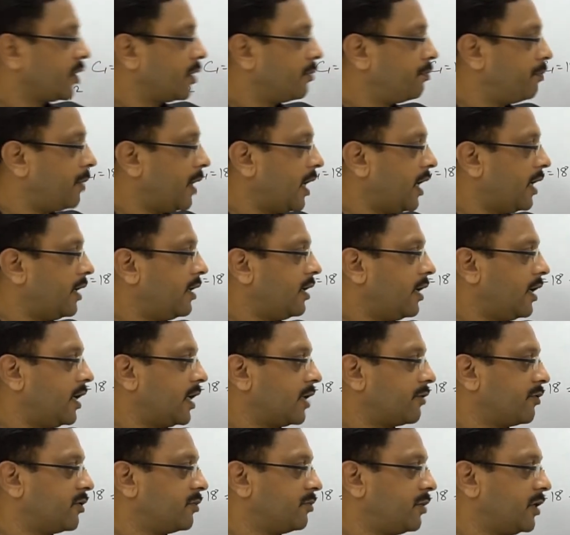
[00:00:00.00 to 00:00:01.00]
pi
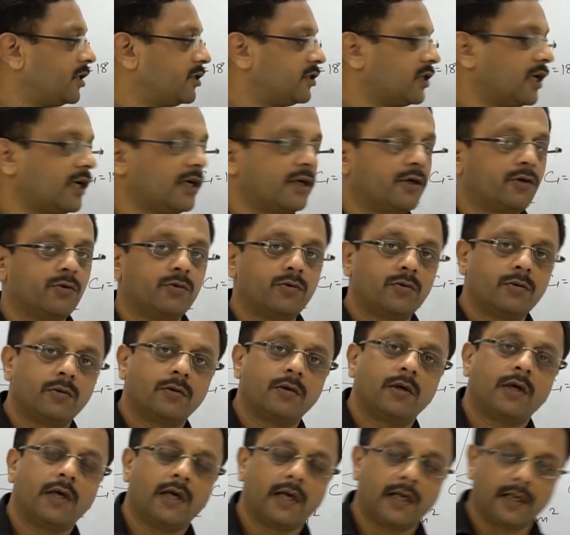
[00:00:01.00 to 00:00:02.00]
r1 plus r2
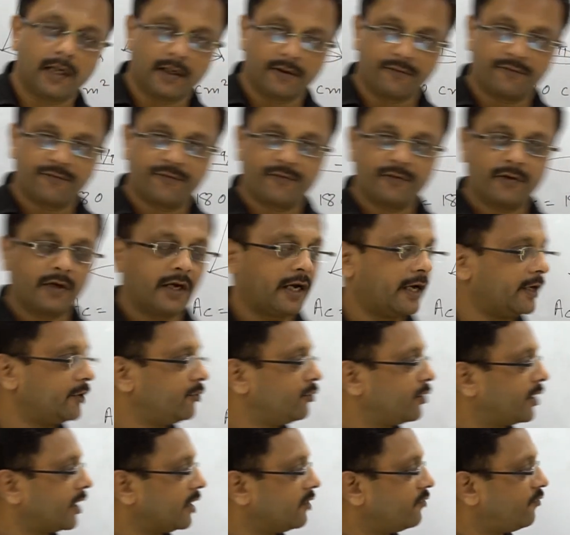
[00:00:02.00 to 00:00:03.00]
lf and you
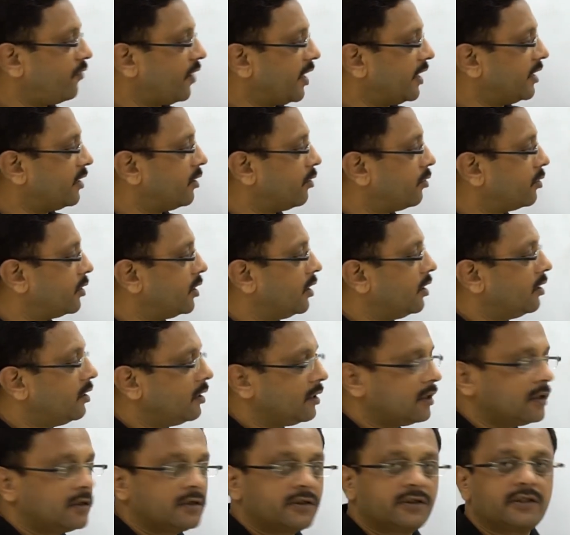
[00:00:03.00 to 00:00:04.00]
can find out the
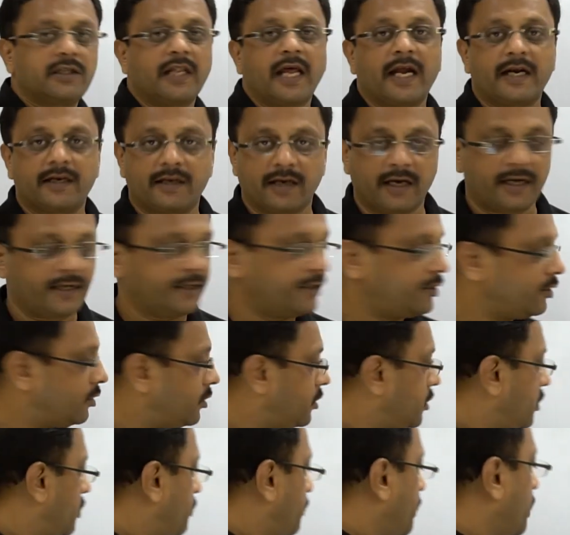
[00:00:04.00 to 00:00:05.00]
slant height
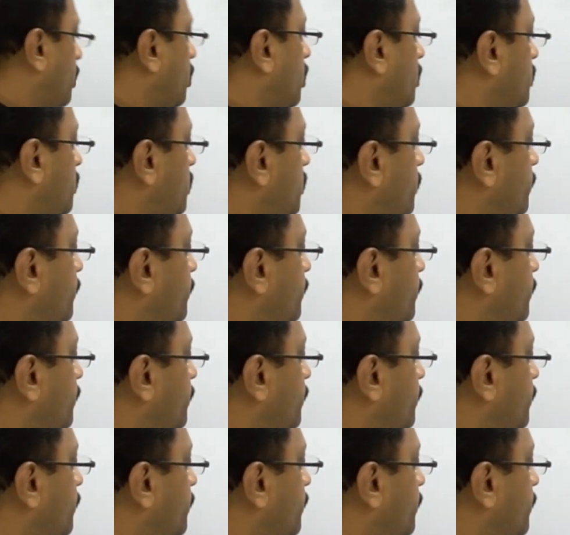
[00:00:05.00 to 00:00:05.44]
because